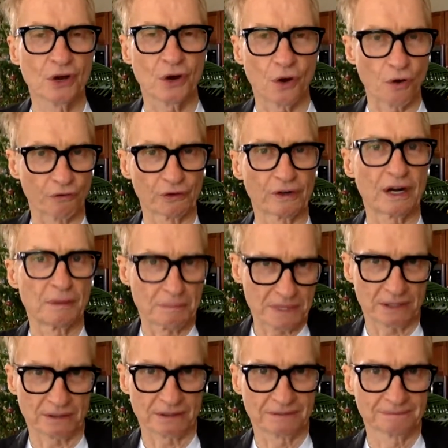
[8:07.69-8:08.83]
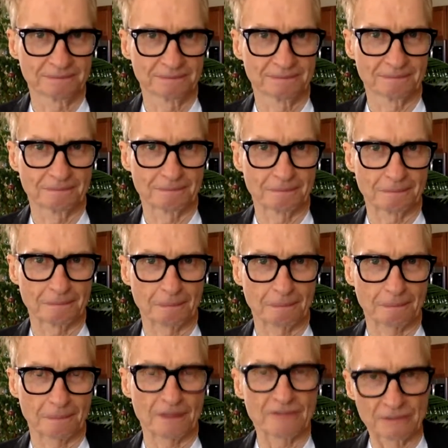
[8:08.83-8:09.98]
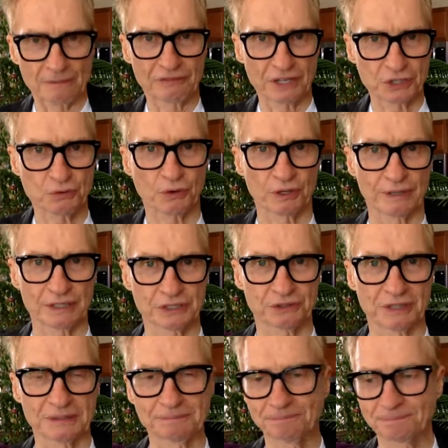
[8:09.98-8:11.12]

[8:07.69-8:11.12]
over a meal from a French Quarter restaurant.